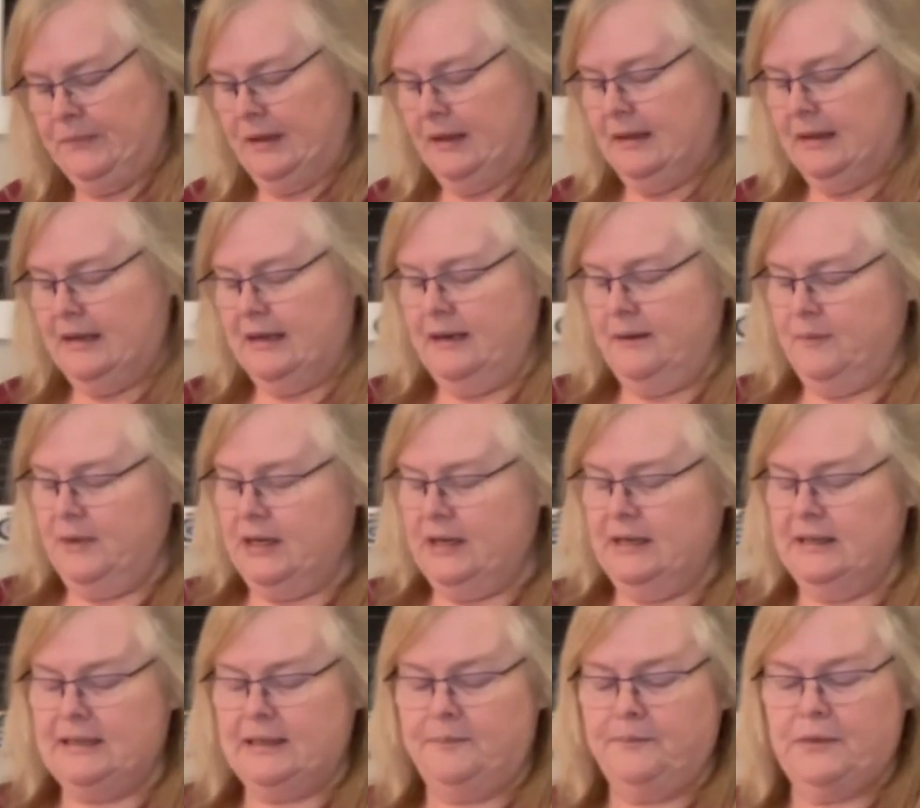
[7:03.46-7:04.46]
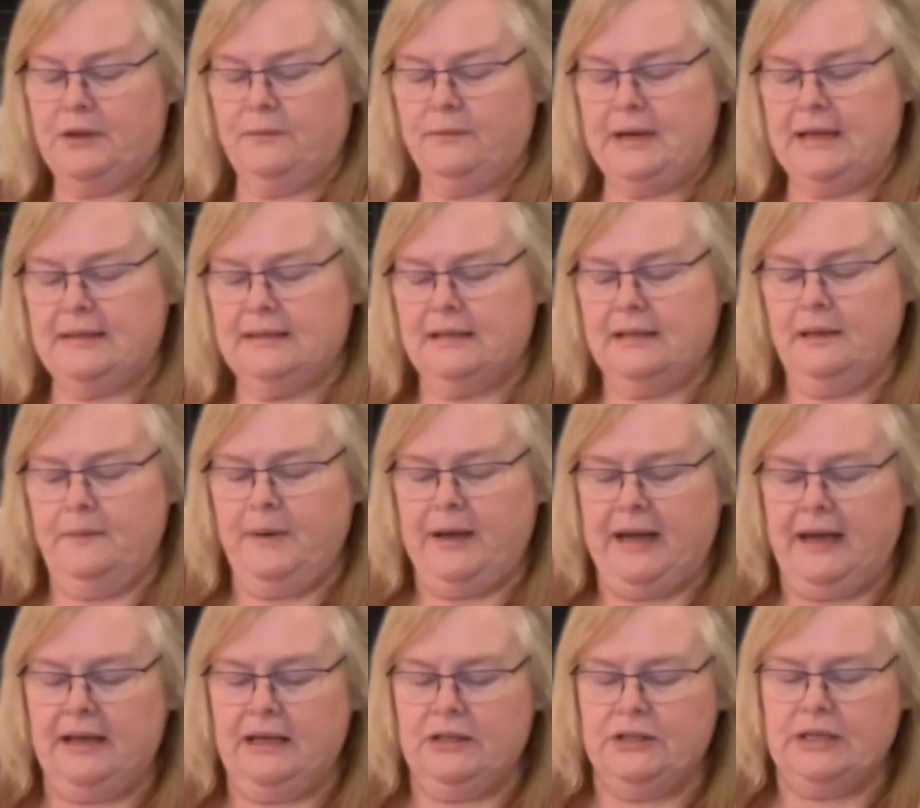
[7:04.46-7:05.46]
And I'm going to dump the rest of the
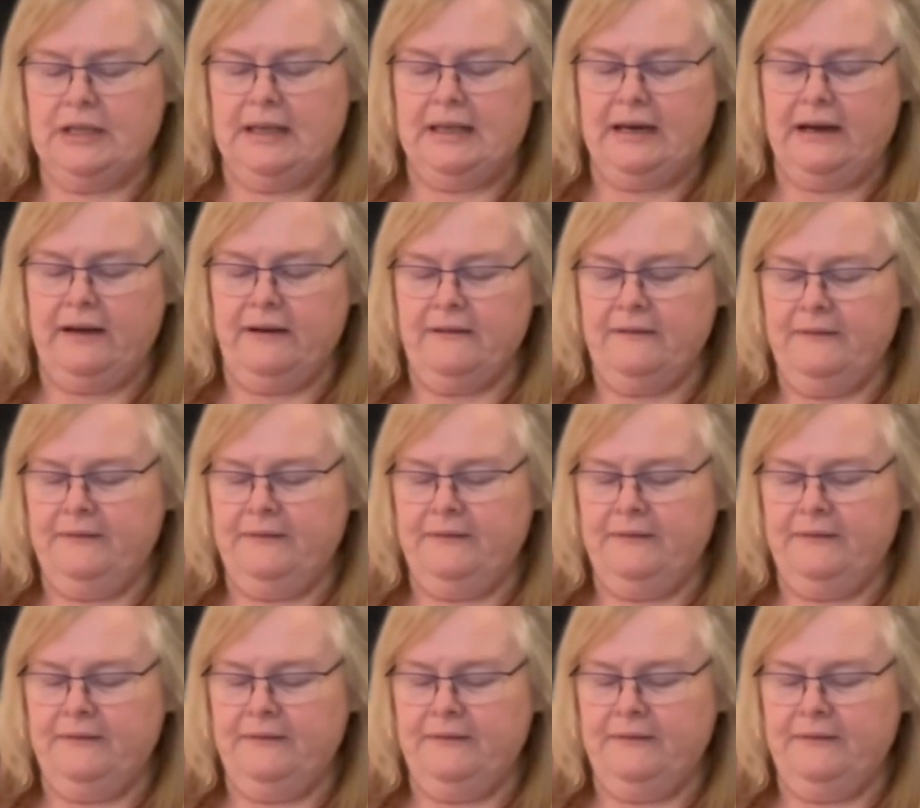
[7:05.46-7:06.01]
package in there.